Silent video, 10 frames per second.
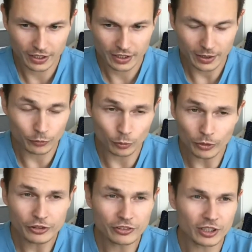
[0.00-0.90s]
if
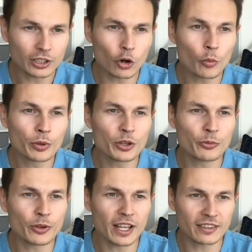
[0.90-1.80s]
somebody didn't open the
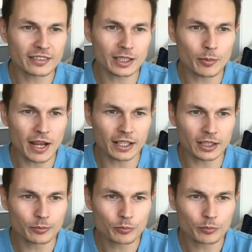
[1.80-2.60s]
first email,